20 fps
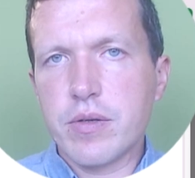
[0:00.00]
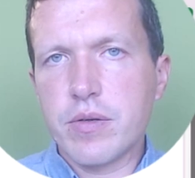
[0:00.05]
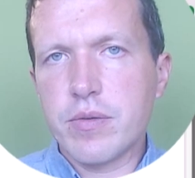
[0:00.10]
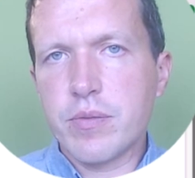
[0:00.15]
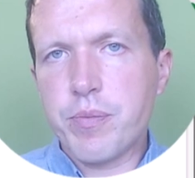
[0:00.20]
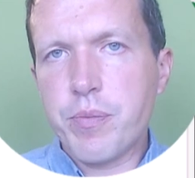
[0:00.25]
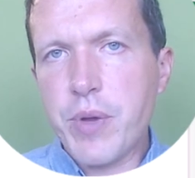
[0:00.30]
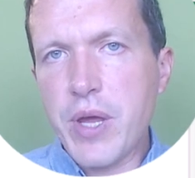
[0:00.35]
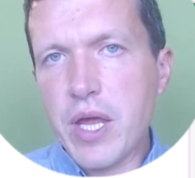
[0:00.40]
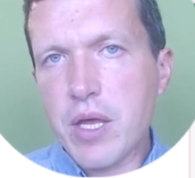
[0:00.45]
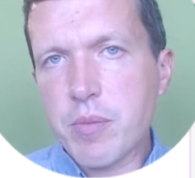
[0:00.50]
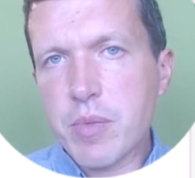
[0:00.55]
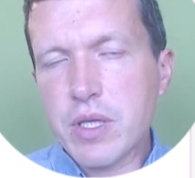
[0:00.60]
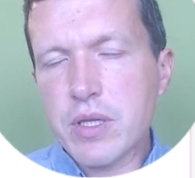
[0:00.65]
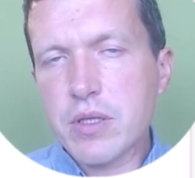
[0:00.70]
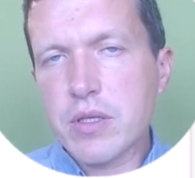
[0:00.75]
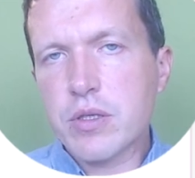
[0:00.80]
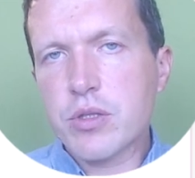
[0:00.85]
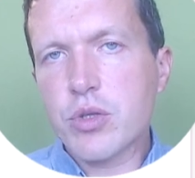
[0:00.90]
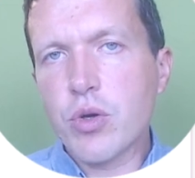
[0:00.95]

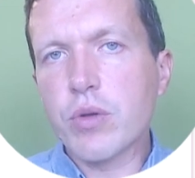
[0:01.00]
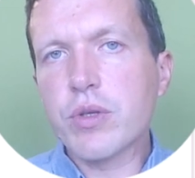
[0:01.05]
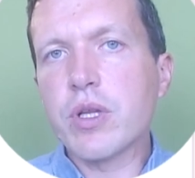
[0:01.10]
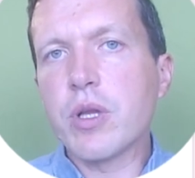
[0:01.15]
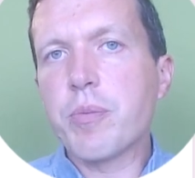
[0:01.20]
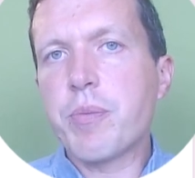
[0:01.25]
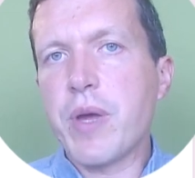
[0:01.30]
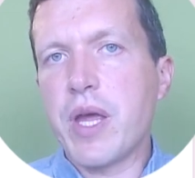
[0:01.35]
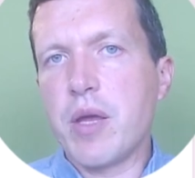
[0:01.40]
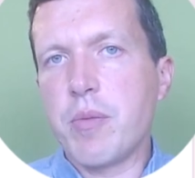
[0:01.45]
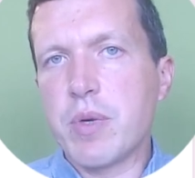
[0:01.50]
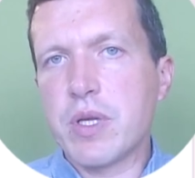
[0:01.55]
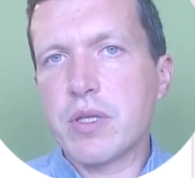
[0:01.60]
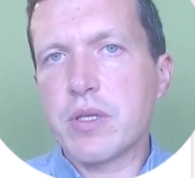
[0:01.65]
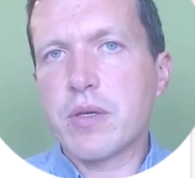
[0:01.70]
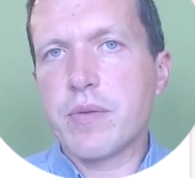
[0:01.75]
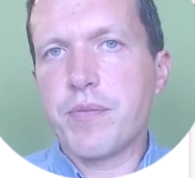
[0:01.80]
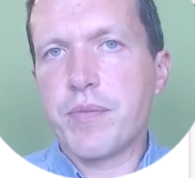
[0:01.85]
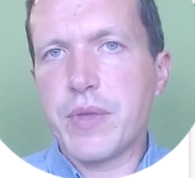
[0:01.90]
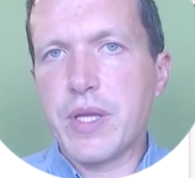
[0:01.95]
payment, total
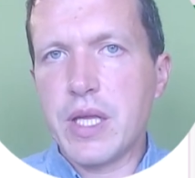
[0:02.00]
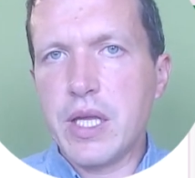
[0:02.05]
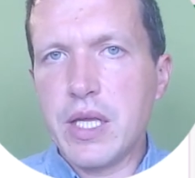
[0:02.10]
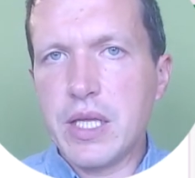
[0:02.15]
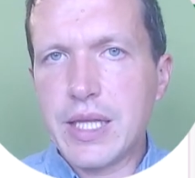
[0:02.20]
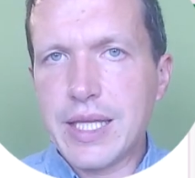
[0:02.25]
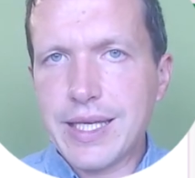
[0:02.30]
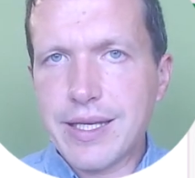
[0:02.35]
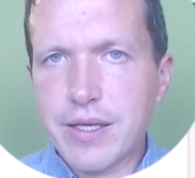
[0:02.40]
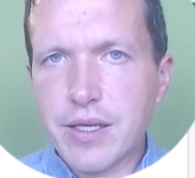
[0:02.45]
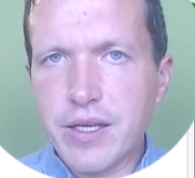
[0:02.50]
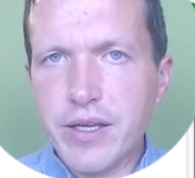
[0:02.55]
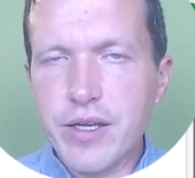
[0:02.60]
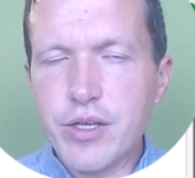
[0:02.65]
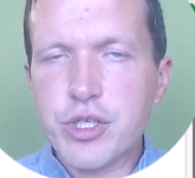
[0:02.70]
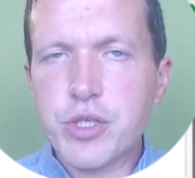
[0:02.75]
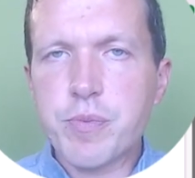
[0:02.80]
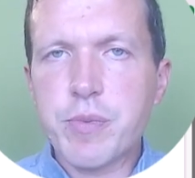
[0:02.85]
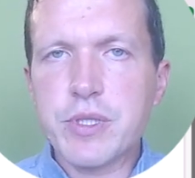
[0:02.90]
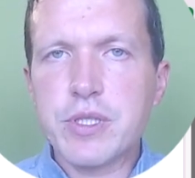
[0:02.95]
payment, in
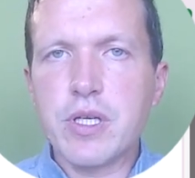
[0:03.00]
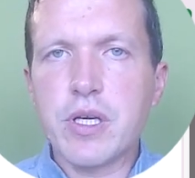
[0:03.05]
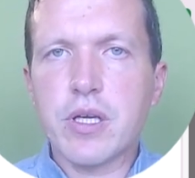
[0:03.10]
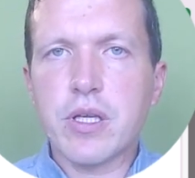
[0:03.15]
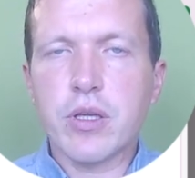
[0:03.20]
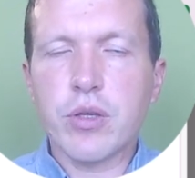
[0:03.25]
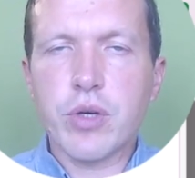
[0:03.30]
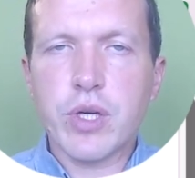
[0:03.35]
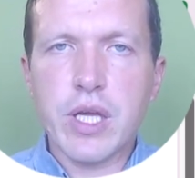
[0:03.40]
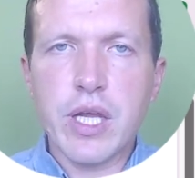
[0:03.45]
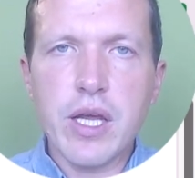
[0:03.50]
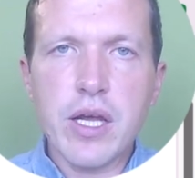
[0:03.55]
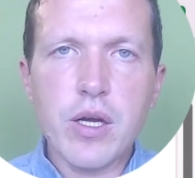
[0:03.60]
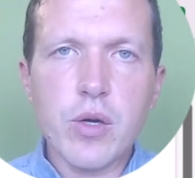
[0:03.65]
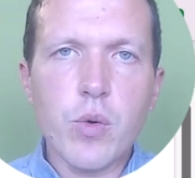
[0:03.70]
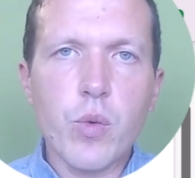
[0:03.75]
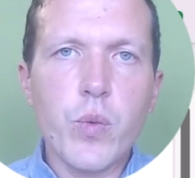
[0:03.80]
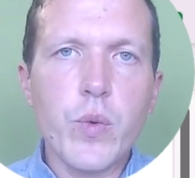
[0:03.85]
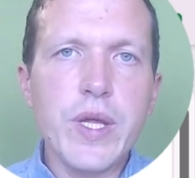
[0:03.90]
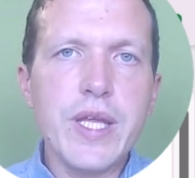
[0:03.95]
each particular year,
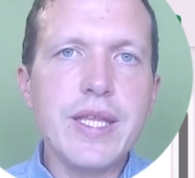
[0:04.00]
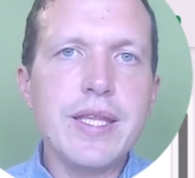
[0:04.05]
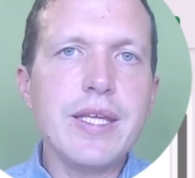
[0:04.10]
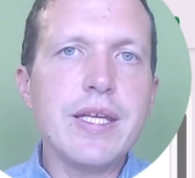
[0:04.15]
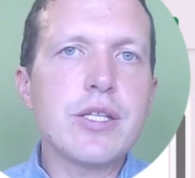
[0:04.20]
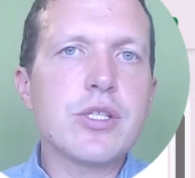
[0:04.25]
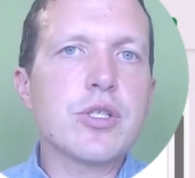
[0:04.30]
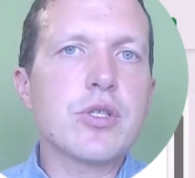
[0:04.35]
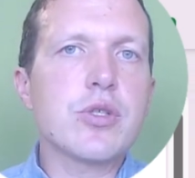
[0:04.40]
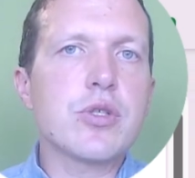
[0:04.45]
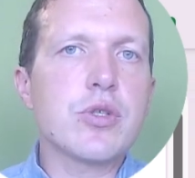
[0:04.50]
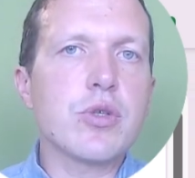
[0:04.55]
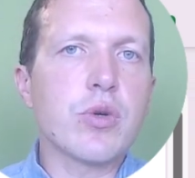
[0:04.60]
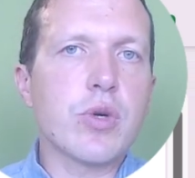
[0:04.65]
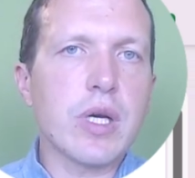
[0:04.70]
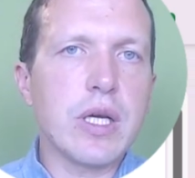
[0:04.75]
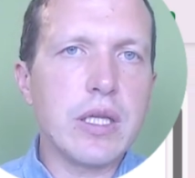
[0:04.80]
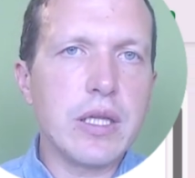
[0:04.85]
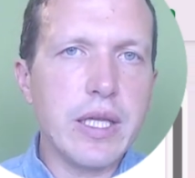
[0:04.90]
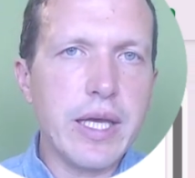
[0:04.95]
we need to
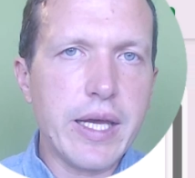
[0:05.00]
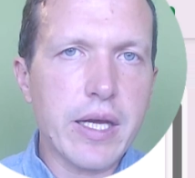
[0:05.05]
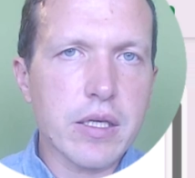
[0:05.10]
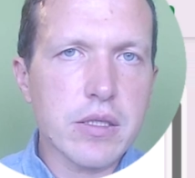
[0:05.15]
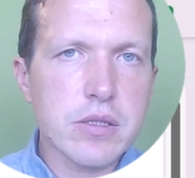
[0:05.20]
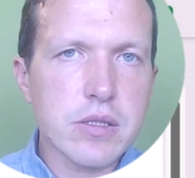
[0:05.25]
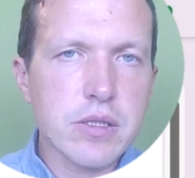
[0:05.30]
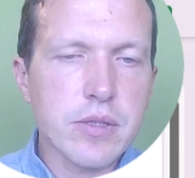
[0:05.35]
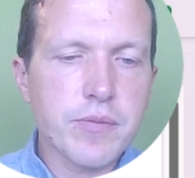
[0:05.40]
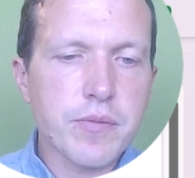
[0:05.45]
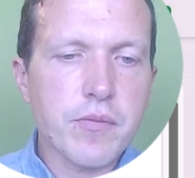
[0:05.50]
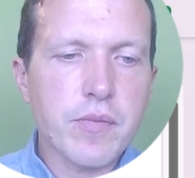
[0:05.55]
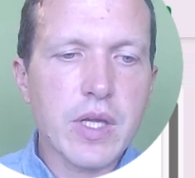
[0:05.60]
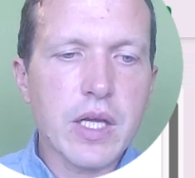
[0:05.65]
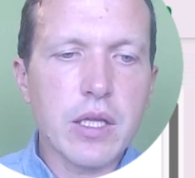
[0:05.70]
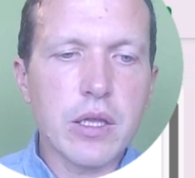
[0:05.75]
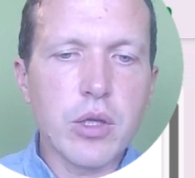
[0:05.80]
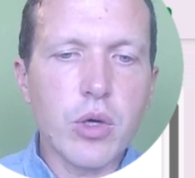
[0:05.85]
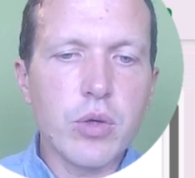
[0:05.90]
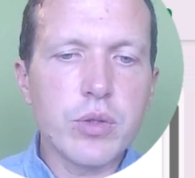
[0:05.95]
collect
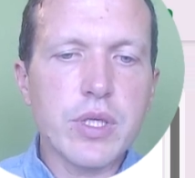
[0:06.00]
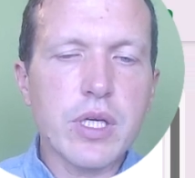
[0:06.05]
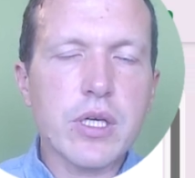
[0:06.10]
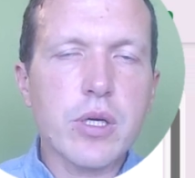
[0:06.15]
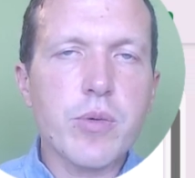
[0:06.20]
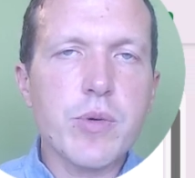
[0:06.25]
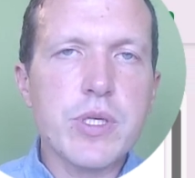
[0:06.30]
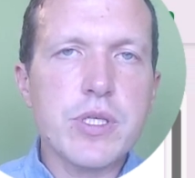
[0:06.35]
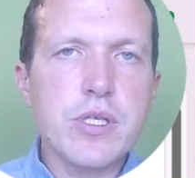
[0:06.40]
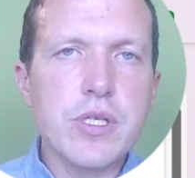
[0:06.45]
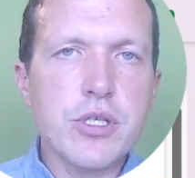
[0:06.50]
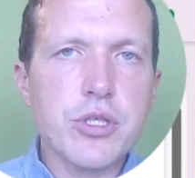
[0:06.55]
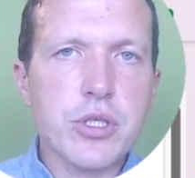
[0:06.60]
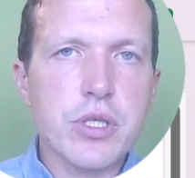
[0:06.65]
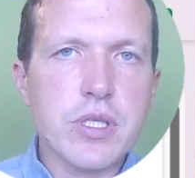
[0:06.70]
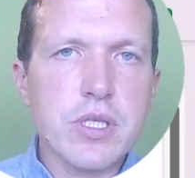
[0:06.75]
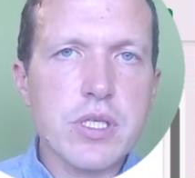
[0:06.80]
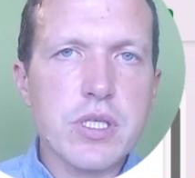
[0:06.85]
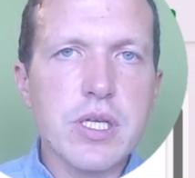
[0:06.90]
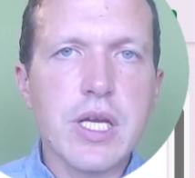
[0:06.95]
loan
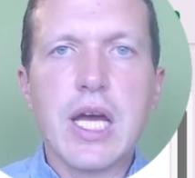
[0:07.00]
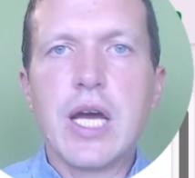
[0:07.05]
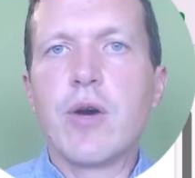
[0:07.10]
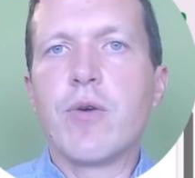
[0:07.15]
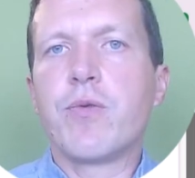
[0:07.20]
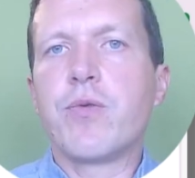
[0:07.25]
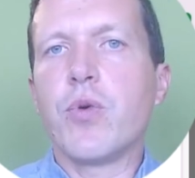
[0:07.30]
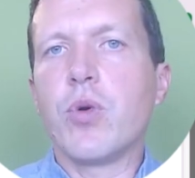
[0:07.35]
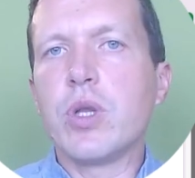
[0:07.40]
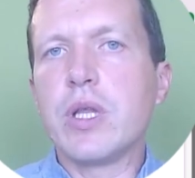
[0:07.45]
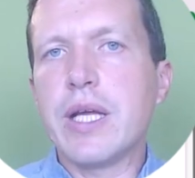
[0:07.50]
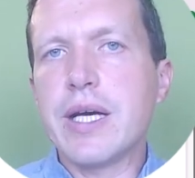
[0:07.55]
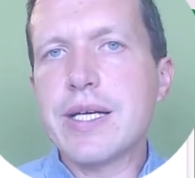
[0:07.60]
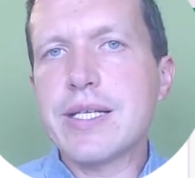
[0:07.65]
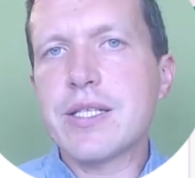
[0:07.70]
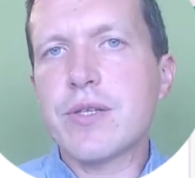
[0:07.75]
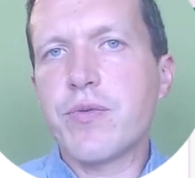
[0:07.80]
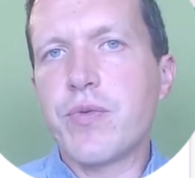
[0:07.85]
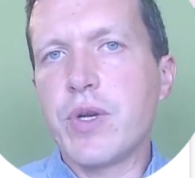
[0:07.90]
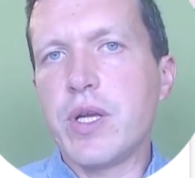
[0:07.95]
acquisitions for
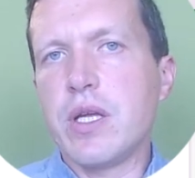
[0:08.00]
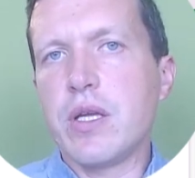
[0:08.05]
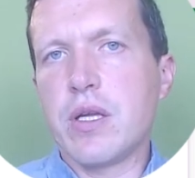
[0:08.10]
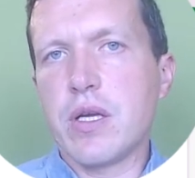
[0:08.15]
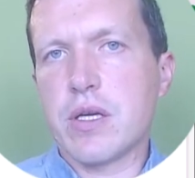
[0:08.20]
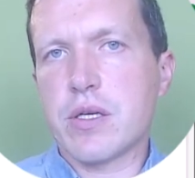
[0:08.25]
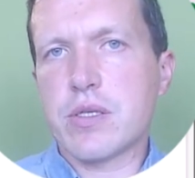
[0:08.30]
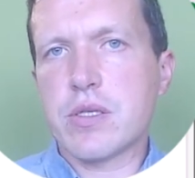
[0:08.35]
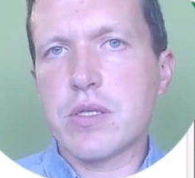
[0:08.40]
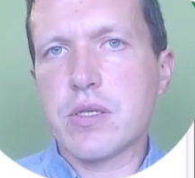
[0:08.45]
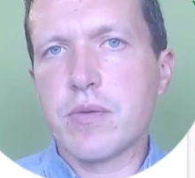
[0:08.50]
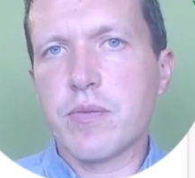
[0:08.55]
last 3 years.